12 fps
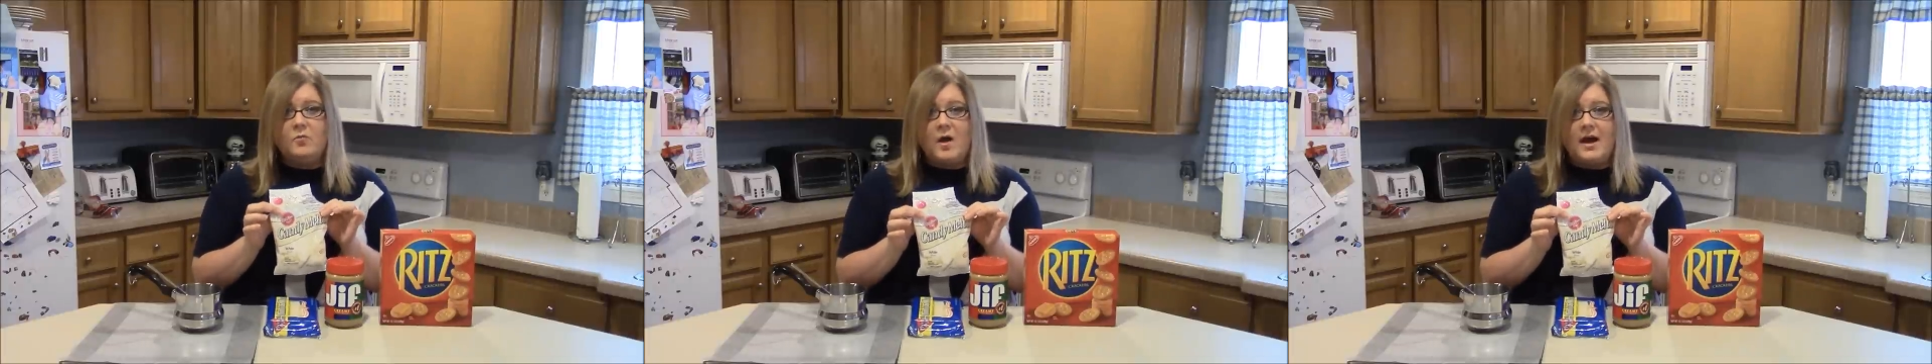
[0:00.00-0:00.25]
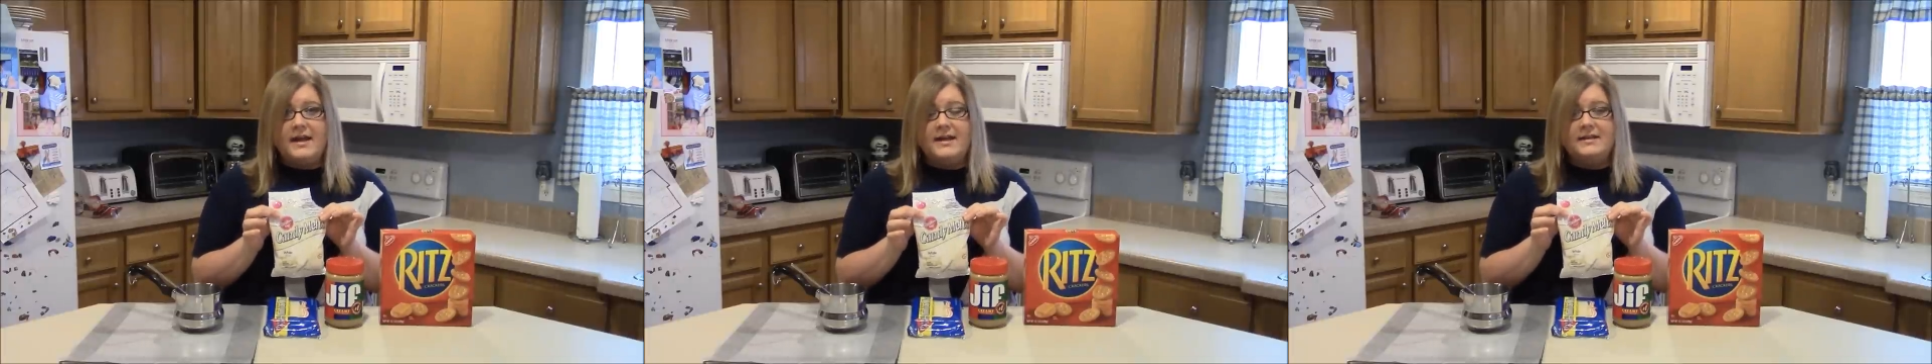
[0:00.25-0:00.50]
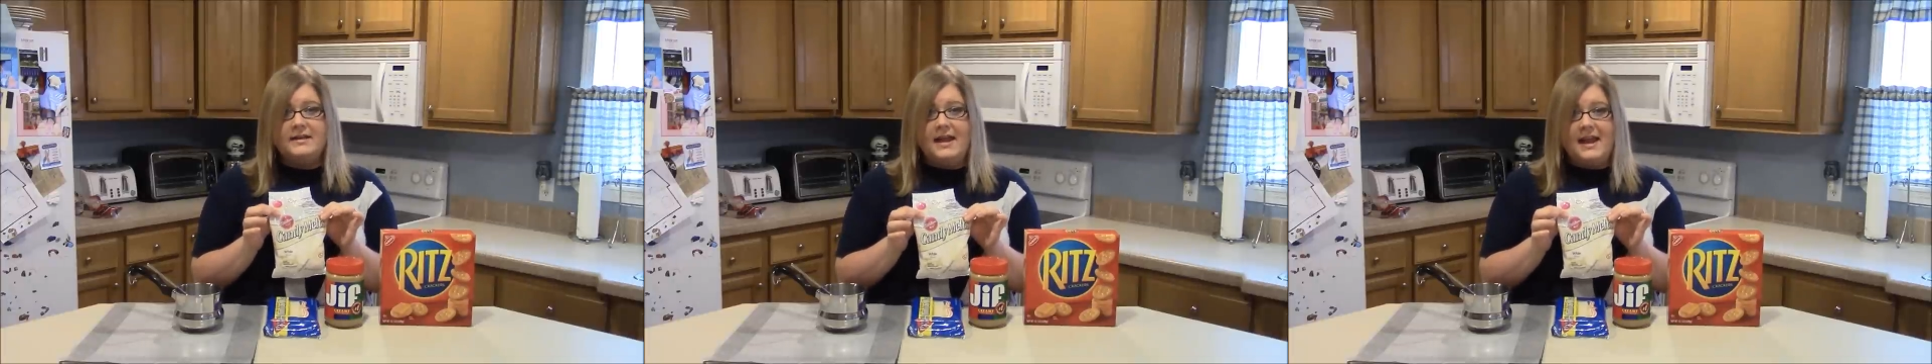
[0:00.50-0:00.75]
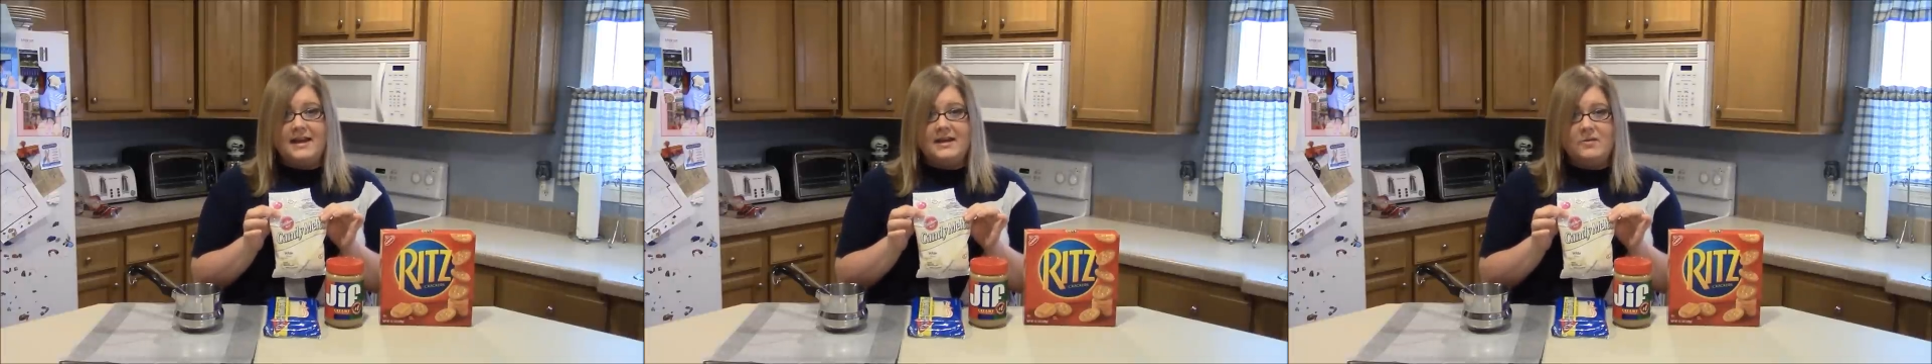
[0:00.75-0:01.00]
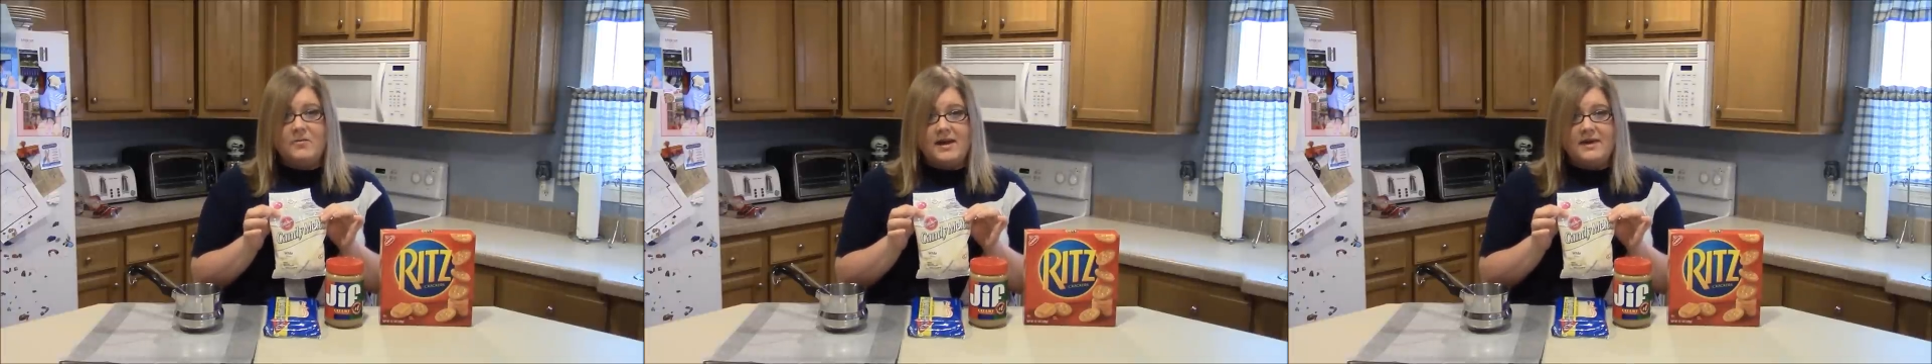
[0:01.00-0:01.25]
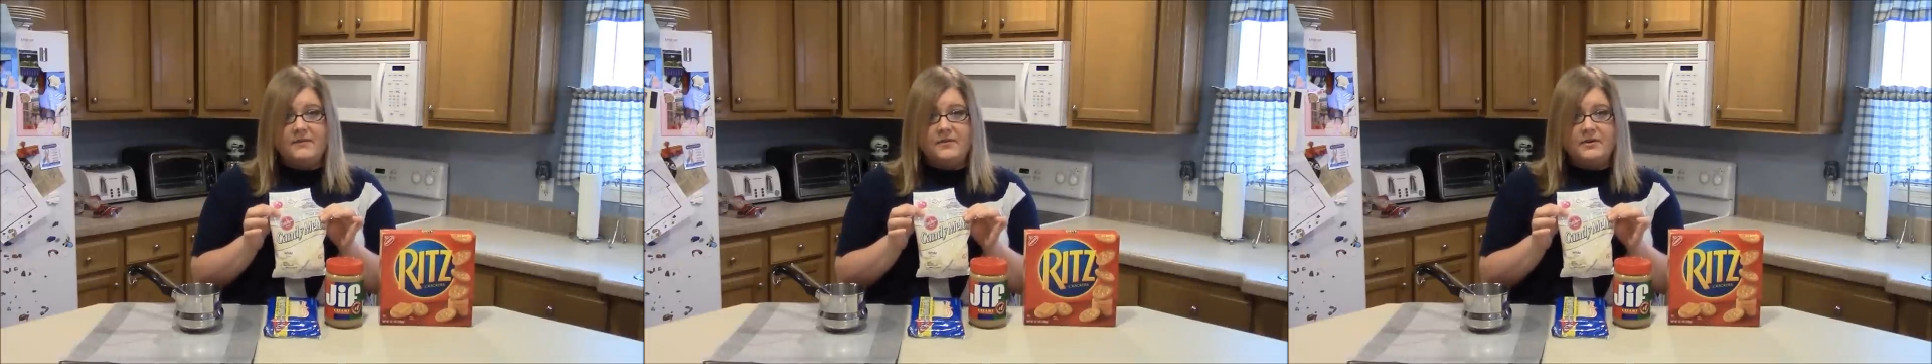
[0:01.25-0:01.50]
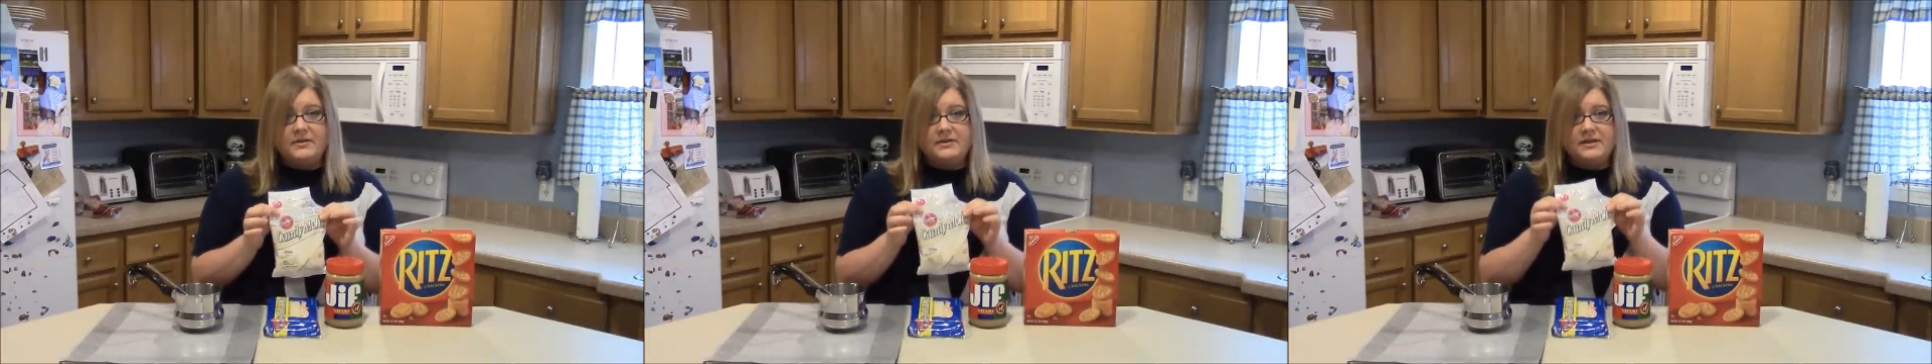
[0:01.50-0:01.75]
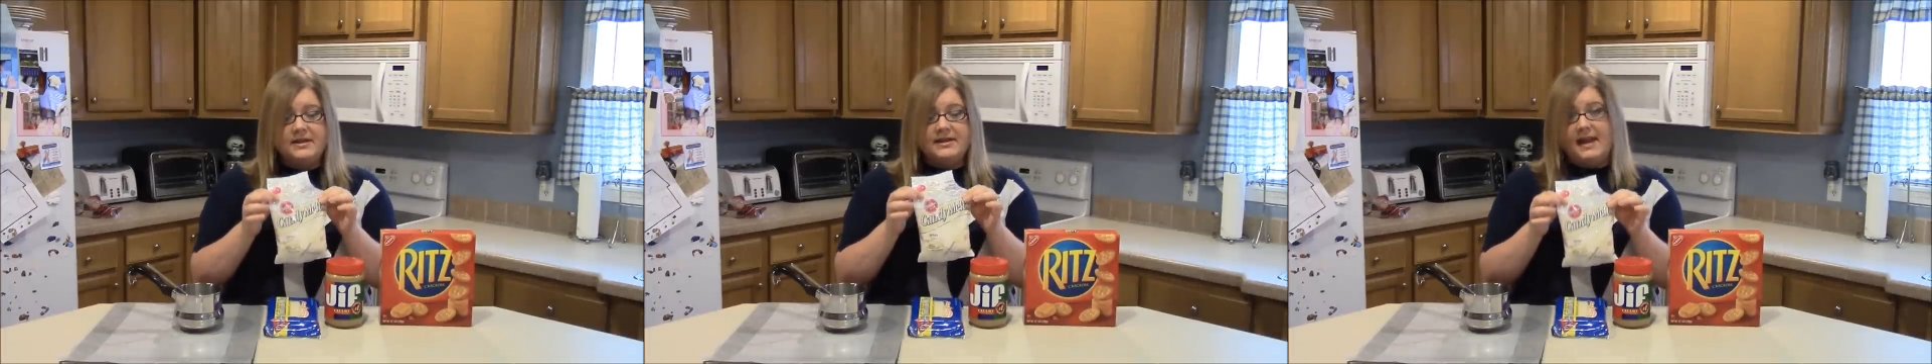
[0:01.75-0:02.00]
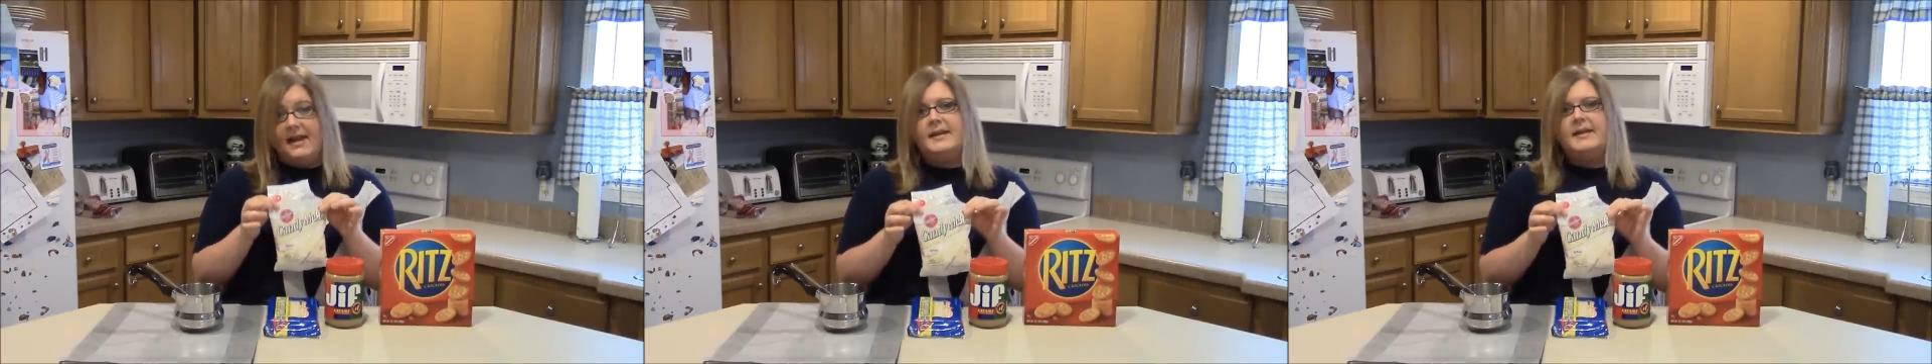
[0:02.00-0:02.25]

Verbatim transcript: white candy wafers, candy